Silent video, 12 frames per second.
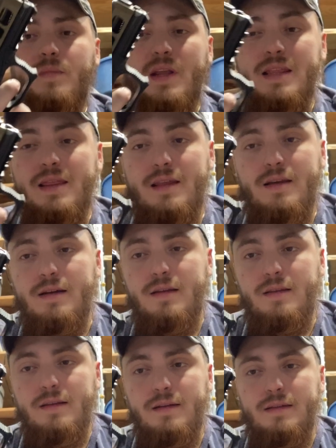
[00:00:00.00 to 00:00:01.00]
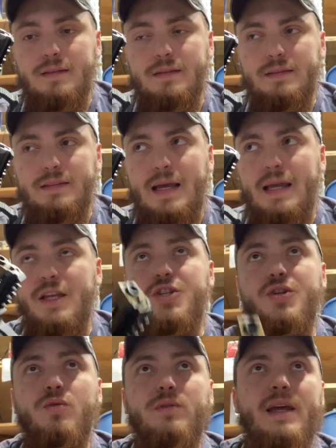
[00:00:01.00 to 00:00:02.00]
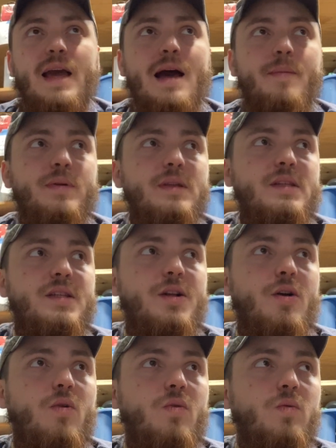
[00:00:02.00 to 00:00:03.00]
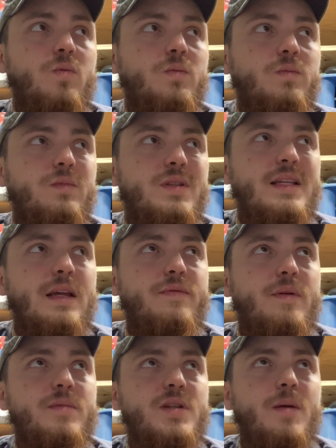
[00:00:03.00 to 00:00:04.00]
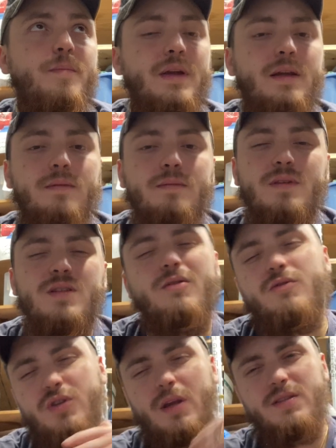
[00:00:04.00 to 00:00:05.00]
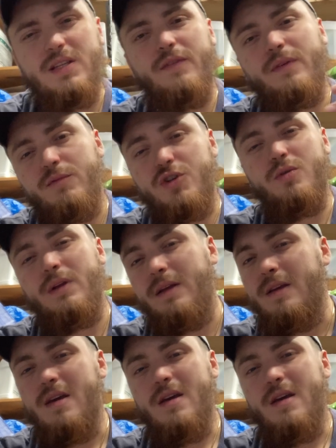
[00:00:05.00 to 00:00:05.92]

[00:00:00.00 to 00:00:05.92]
And that issue only happens, say if I'm dumping, or say if I'm shooting